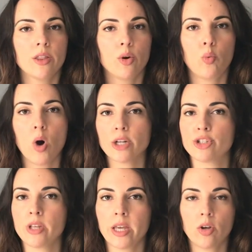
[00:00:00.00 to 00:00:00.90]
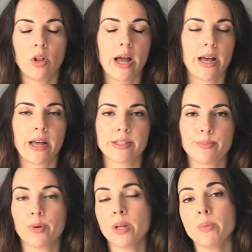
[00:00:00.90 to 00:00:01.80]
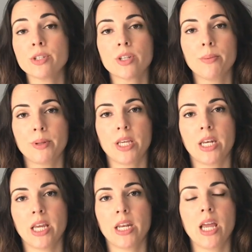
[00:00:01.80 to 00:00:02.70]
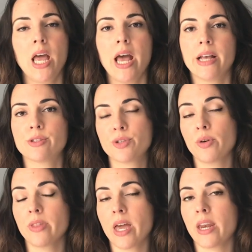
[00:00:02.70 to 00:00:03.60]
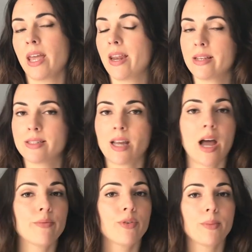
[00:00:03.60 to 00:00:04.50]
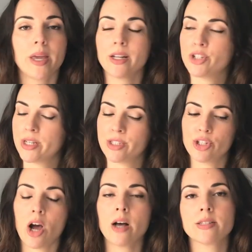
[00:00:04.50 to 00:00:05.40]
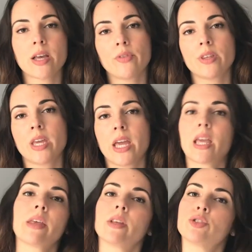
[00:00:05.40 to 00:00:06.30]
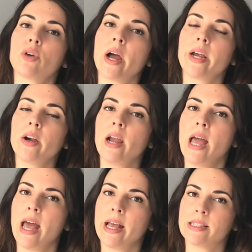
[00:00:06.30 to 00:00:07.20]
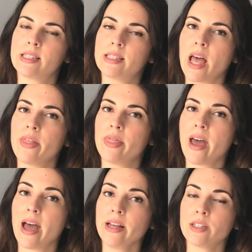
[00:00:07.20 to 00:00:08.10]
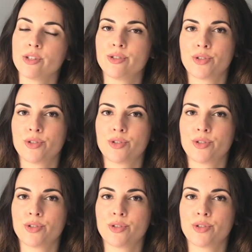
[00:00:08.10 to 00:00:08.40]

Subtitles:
the wash cycle has pretty much completed, and so then it is time for me to just toss everything in the dryer and set that.